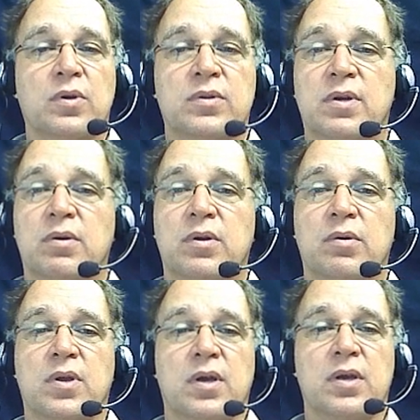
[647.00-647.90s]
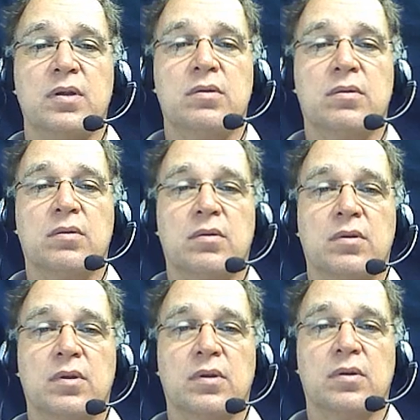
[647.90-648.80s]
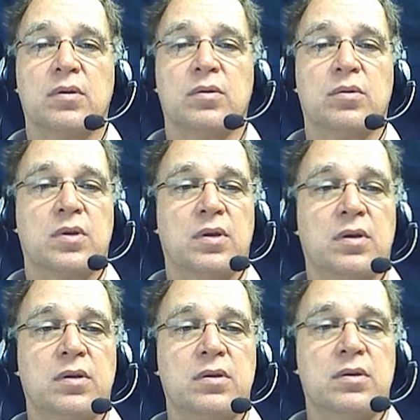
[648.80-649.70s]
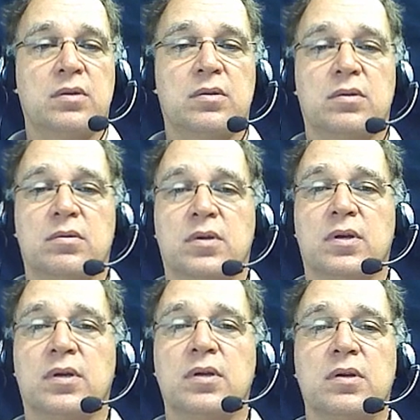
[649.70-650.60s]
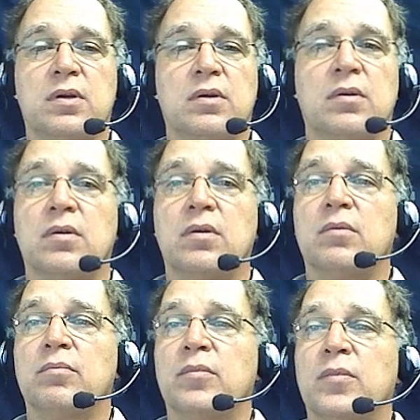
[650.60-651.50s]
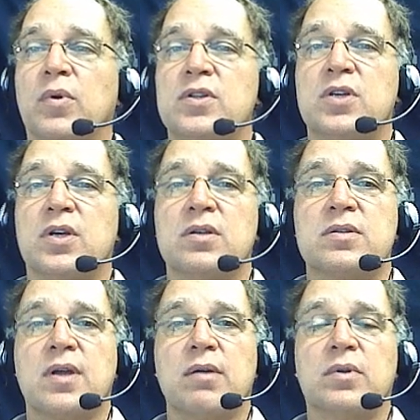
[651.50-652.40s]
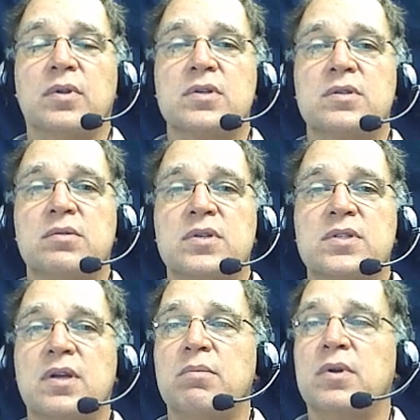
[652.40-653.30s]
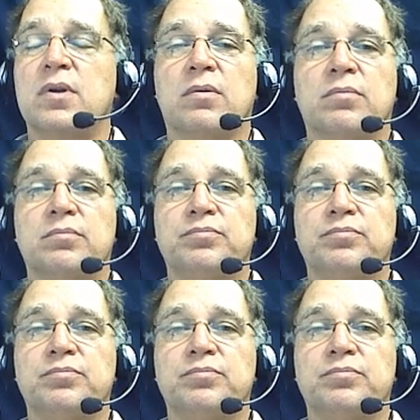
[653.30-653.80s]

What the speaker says: I'll tell it OK, OK, and OK. I changed that one. Let's do the same here.